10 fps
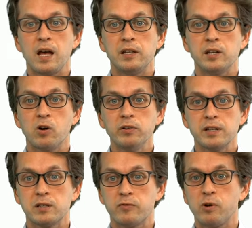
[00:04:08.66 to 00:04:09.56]
In the
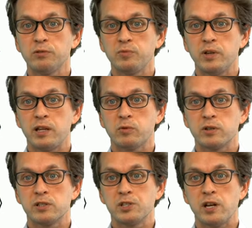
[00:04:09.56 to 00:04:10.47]
context of quantum
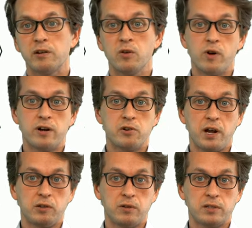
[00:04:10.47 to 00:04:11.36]
networks, generally we are
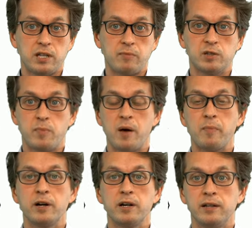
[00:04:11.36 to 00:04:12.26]
trying to establish
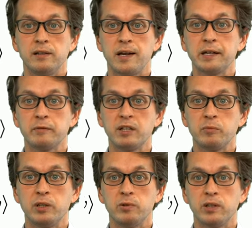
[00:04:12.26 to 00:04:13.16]
bipartite
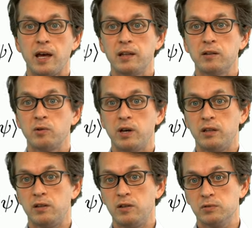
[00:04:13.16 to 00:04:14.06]
entanglement between
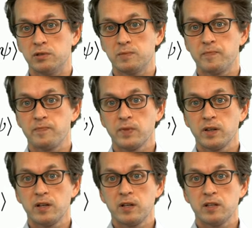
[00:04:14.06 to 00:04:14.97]
end-to-end -end nodes.
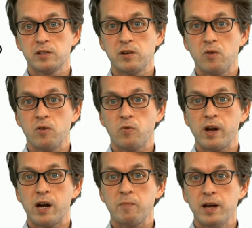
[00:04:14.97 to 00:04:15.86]
So
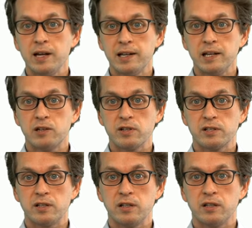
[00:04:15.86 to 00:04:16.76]
we are mainly
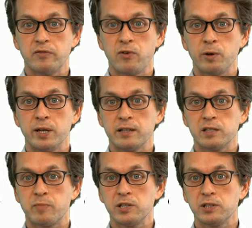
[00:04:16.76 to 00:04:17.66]
interested in the following
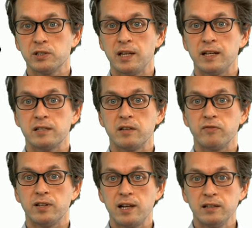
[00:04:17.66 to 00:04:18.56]
expression, and that's the
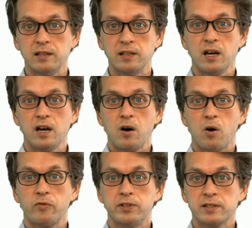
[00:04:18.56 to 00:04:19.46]
fidelity
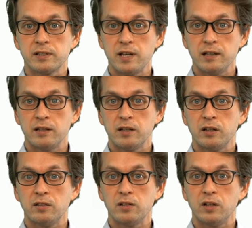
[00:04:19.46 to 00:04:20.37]
of the state
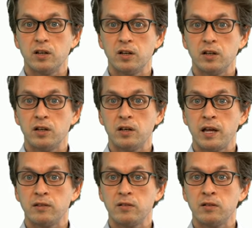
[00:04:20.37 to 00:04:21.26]
that uh, uh,
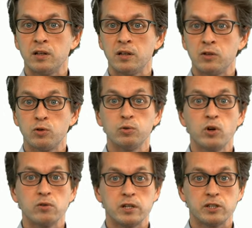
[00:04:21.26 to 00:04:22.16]
and uh, two
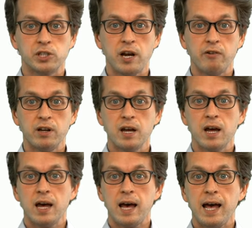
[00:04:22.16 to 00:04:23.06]
nodes are sharing,
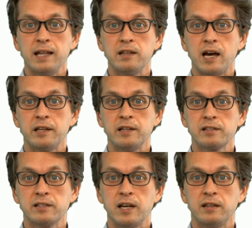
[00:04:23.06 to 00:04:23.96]
and the
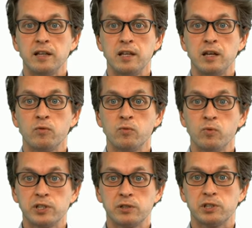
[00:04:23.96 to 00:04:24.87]
ideal state that they
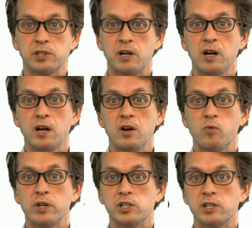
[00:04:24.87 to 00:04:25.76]
wish to share,
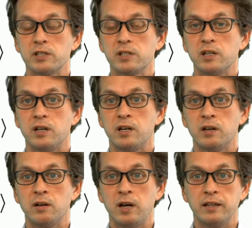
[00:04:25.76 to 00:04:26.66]
which is
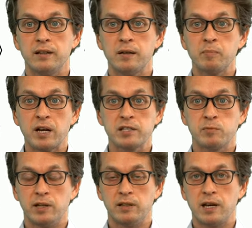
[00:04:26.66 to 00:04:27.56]
uh, an ent
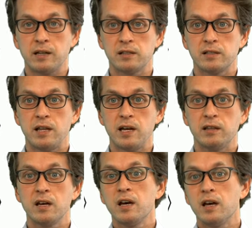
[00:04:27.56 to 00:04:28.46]
maximally entangled
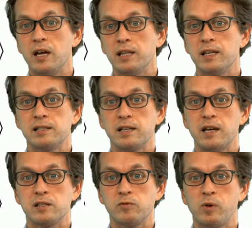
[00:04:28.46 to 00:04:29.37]
state. In this
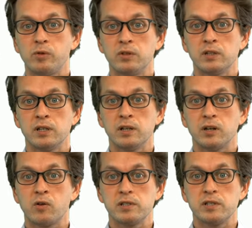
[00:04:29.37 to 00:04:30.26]
case, we will
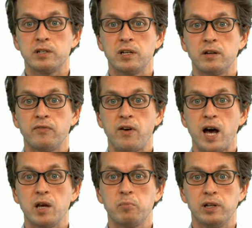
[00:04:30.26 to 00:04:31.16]
uh, consider the
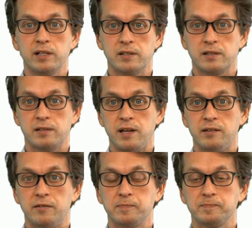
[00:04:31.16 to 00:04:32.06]
phi plus
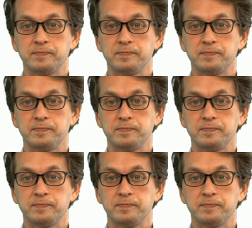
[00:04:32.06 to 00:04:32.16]
state.